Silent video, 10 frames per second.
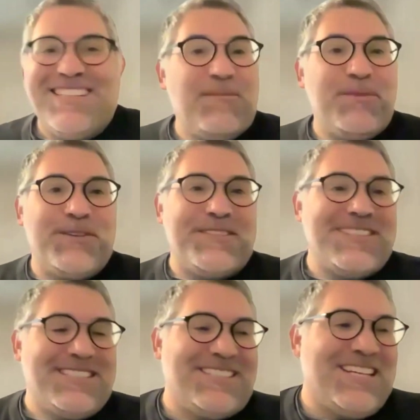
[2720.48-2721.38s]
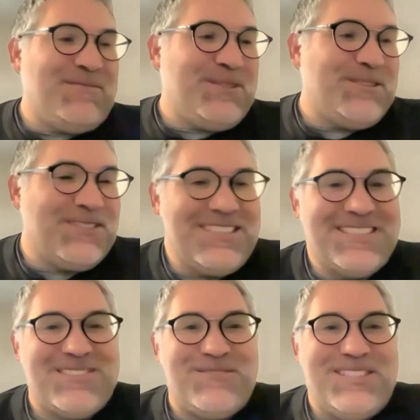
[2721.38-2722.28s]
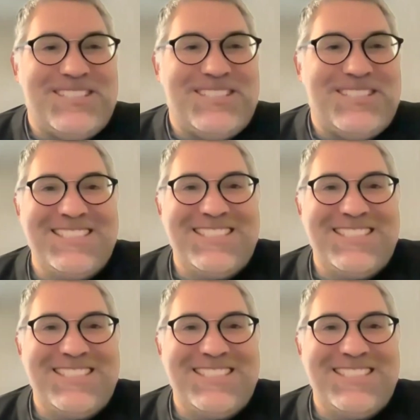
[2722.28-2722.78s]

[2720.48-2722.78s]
Not both, not both, just one.